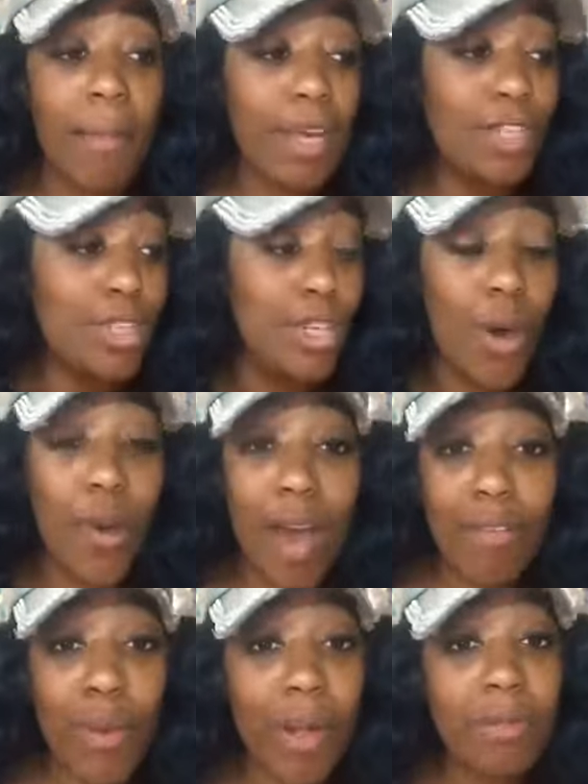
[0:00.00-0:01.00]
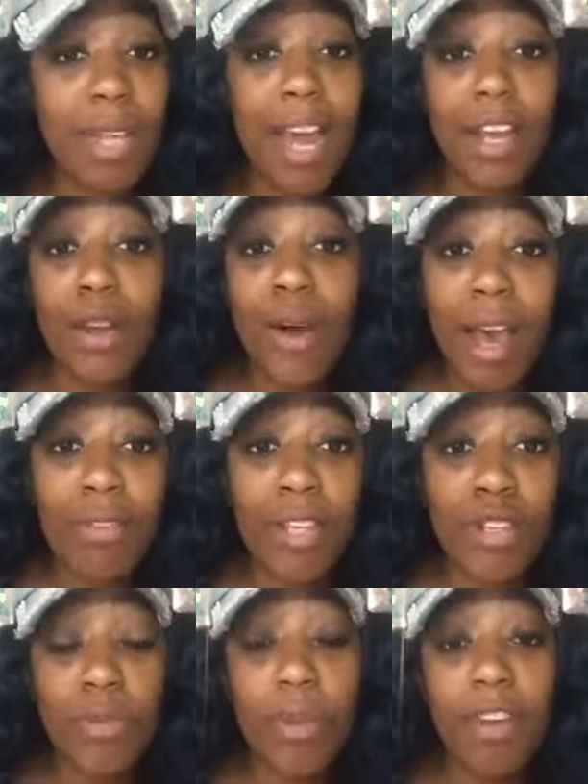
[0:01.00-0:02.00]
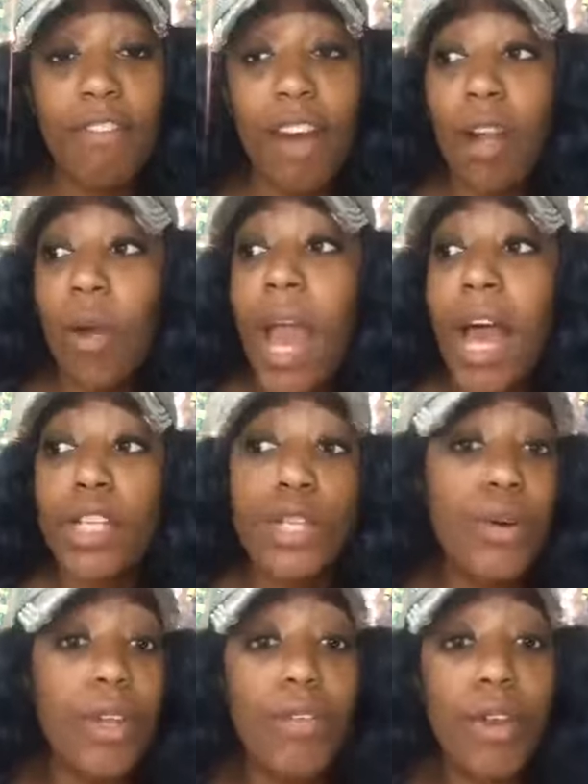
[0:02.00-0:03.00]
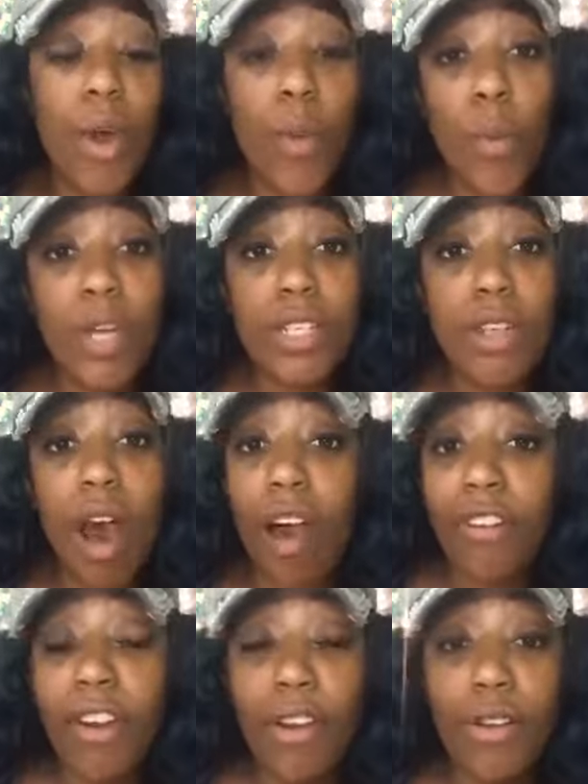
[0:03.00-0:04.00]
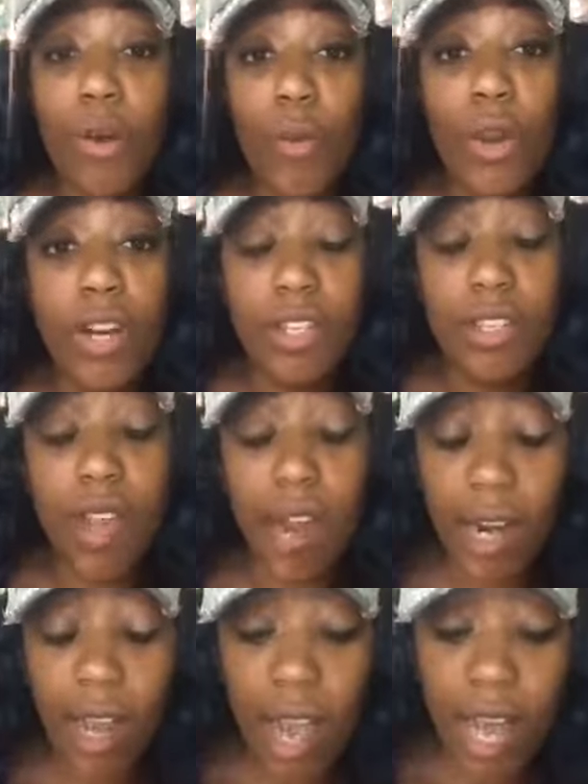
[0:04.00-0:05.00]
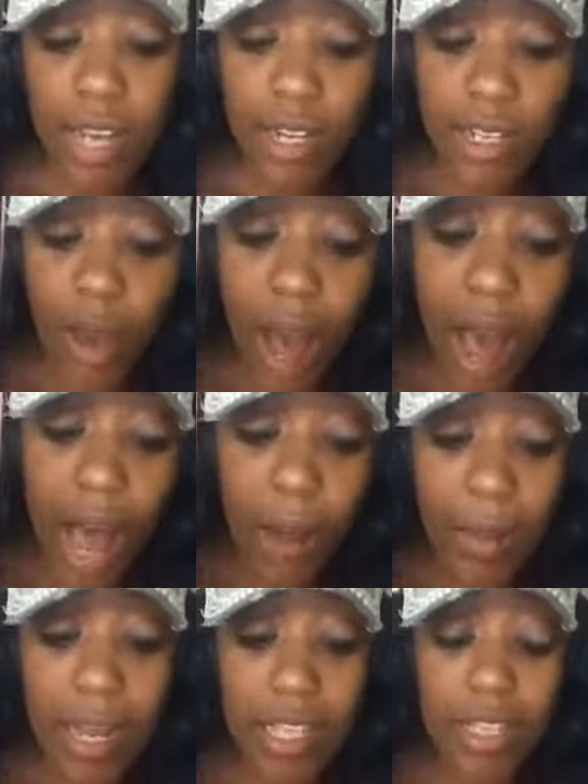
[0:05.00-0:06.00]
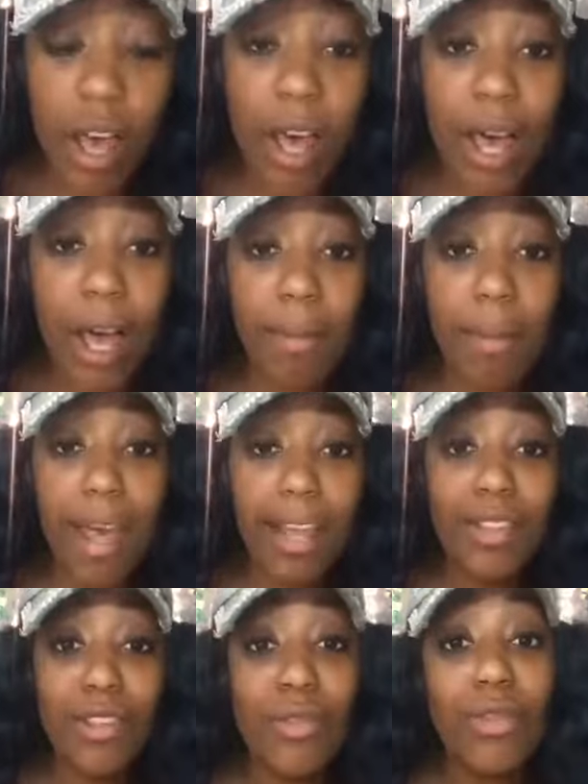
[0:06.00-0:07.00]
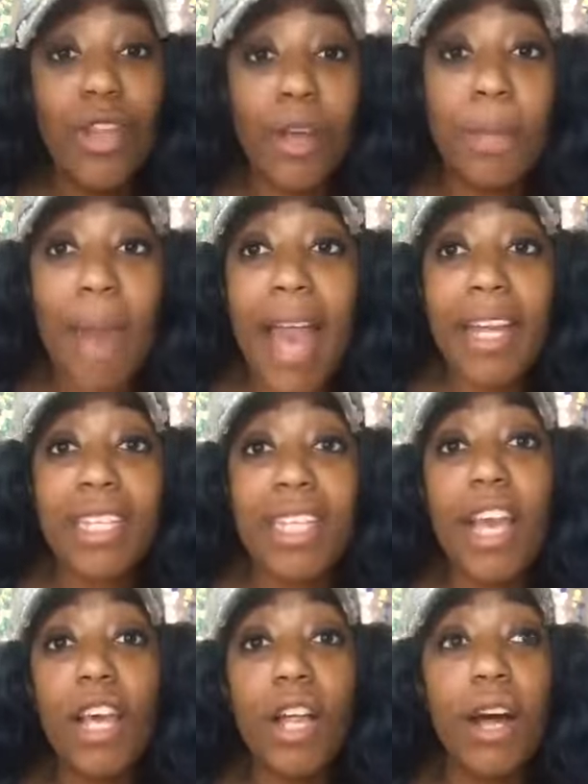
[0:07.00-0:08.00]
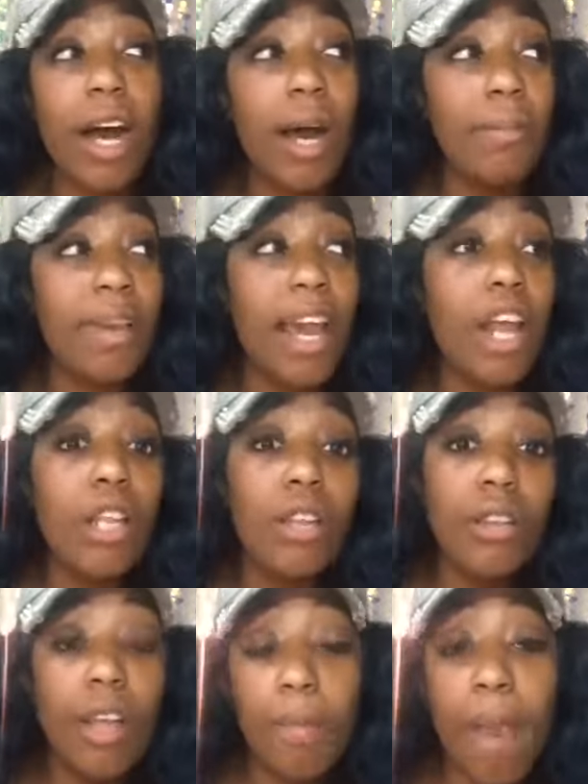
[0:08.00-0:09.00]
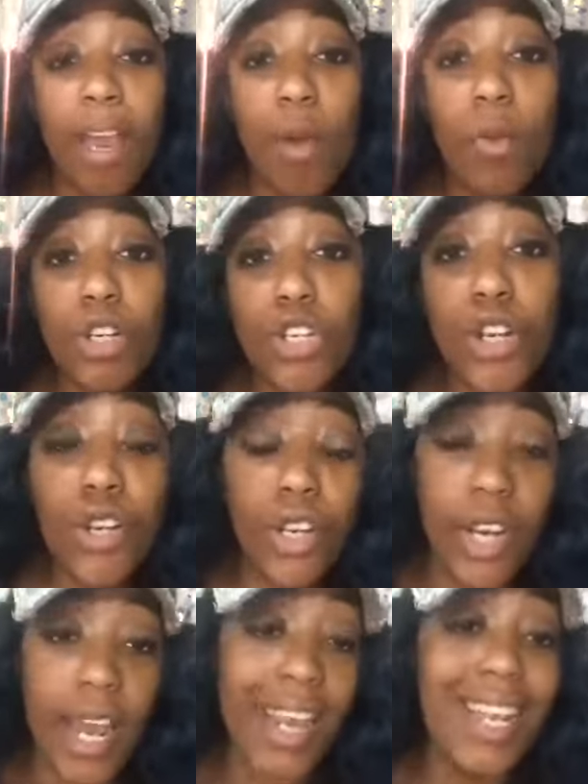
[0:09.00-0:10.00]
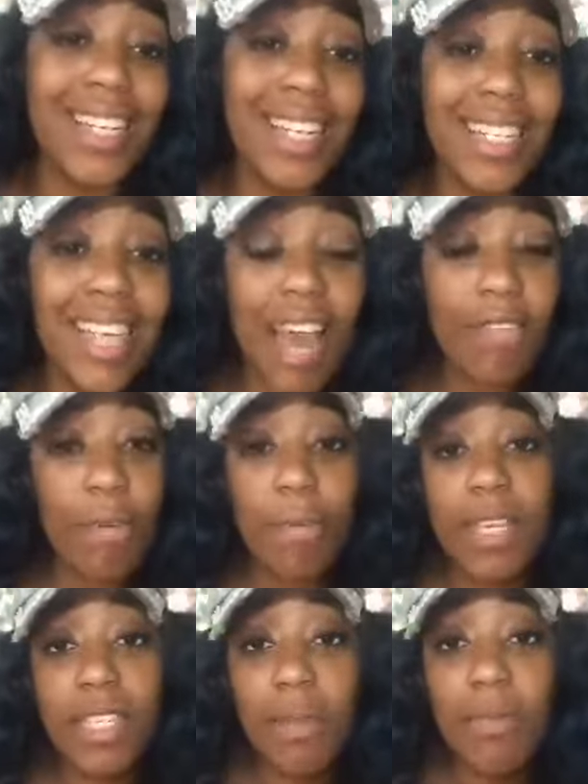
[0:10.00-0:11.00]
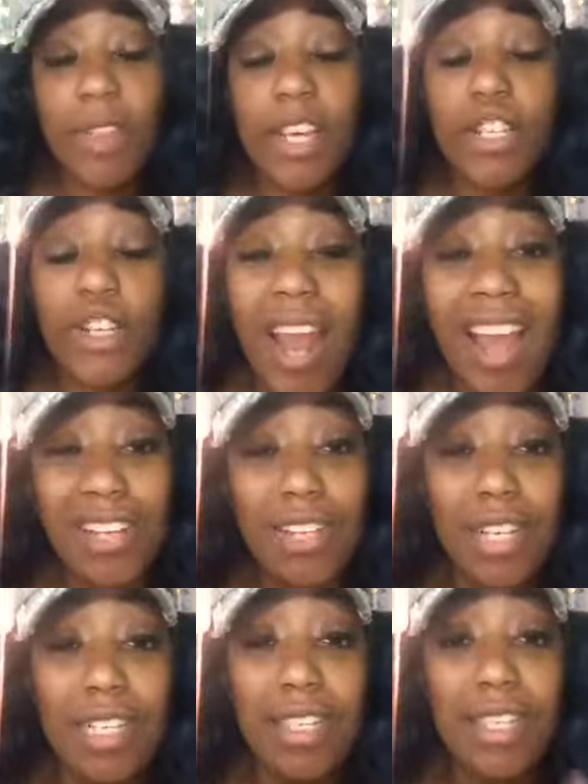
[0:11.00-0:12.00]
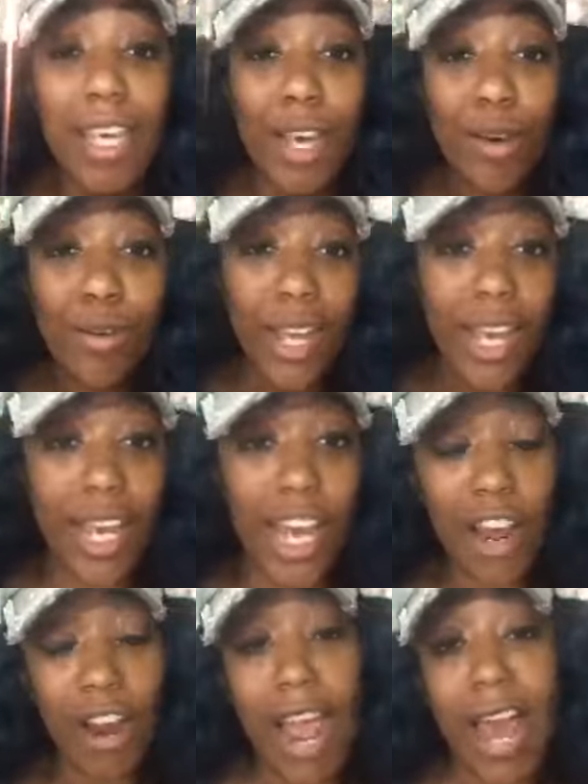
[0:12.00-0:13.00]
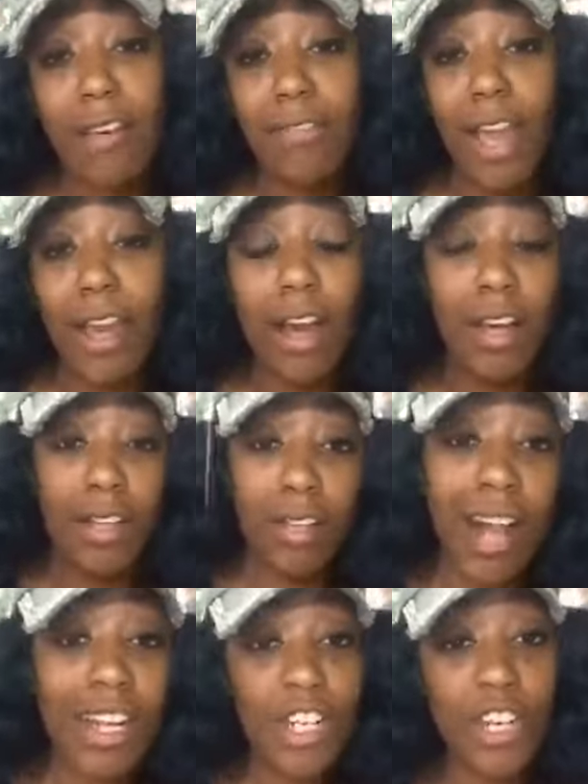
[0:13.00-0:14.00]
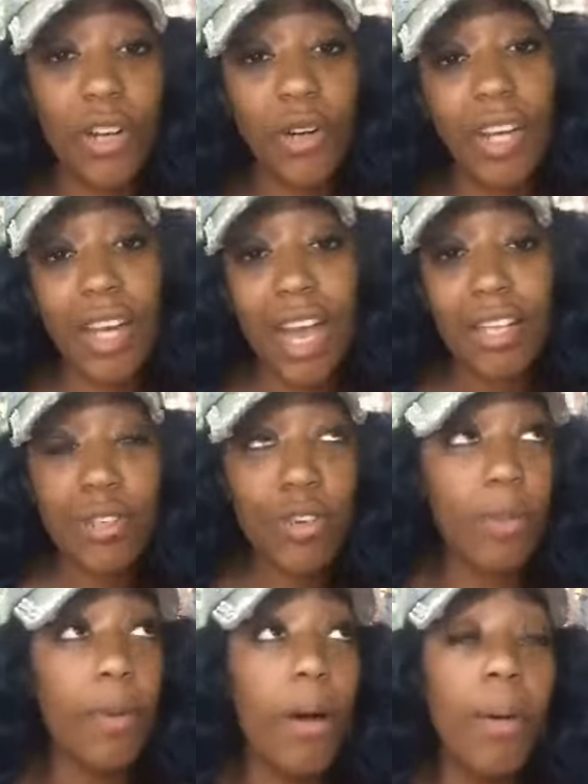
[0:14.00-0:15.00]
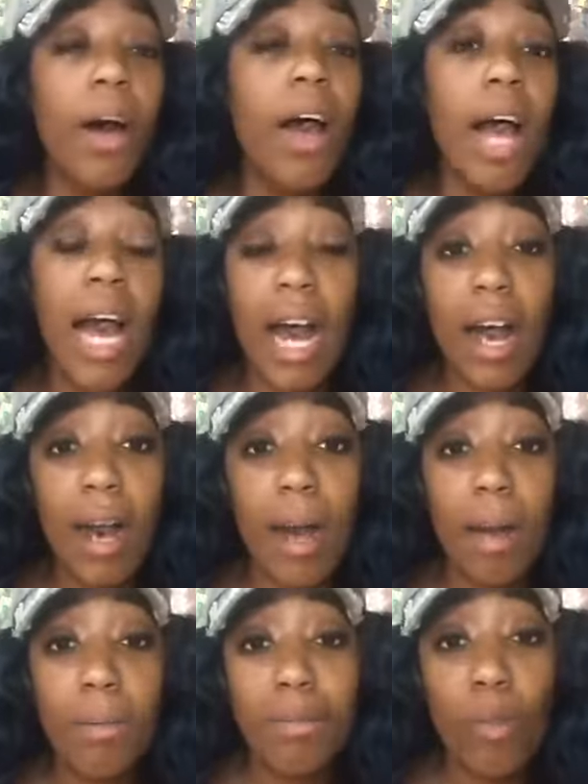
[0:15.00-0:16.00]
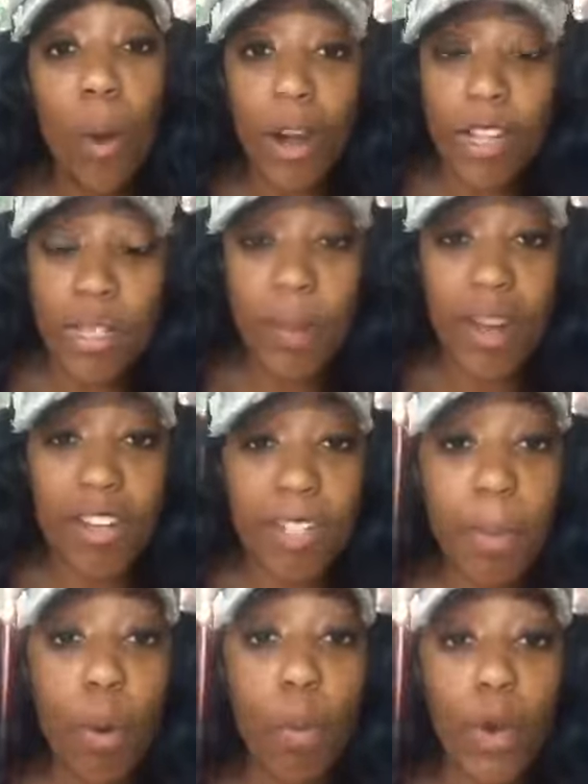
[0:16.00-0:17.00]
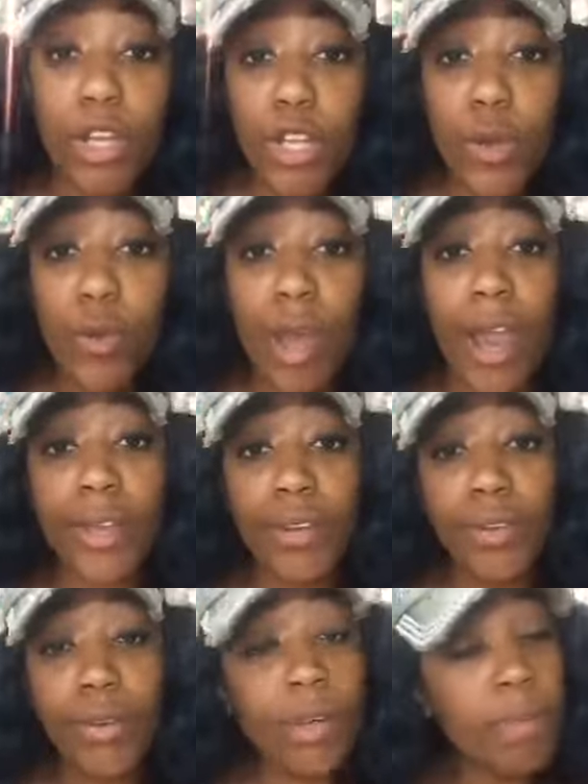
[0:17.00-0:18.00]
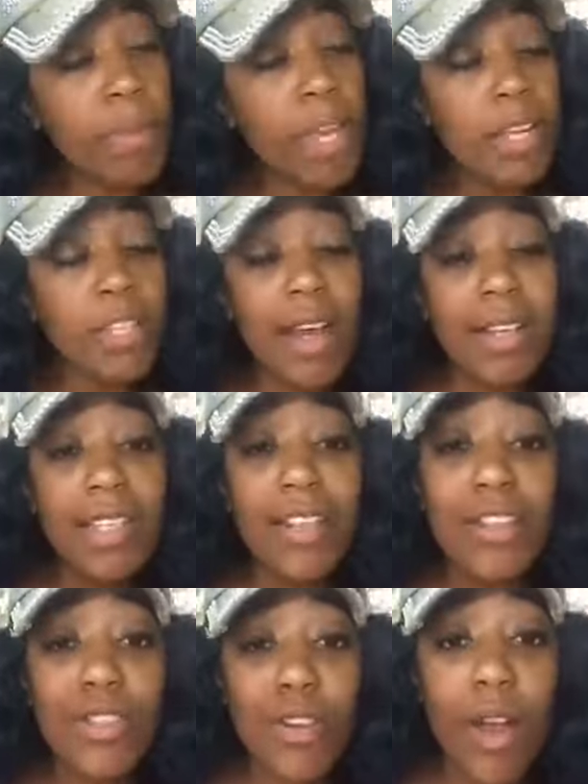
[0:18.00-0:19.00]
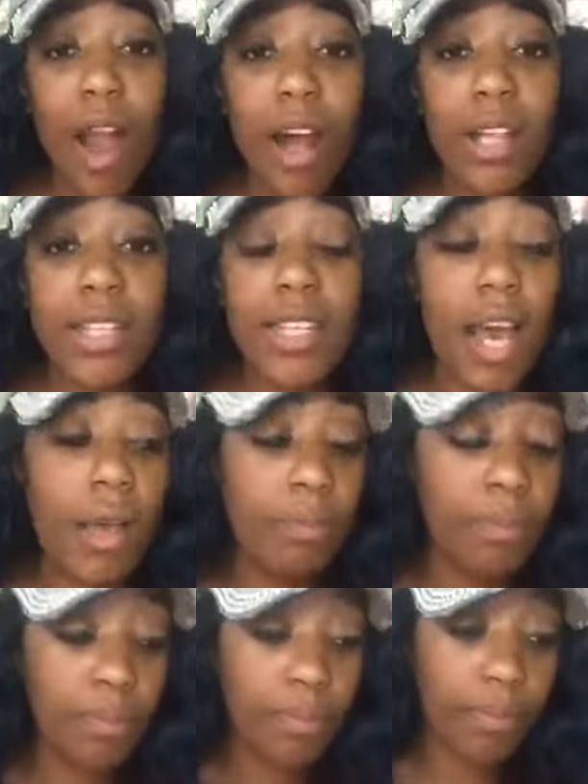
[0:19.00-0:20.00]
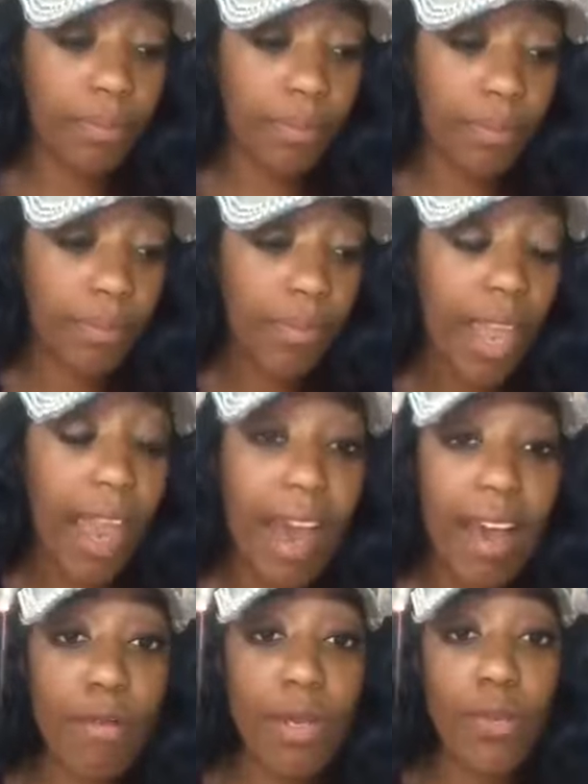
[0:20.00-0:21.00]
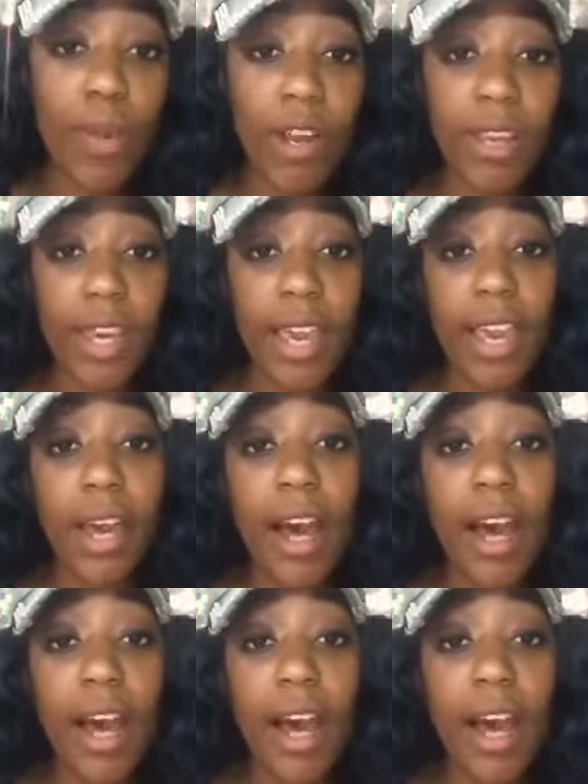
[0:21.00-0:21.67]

I don't have a website. I don't have a social media following. I don't even know what to offer. I don't know where to start. So I always um, look back and say, um, kind of look back at what you're good at. It doesn't have to be something that you're actually skilled in or have like a college degree, high school diploma, um, work experience, but what do you like doing? So I tell this story all the time. I was working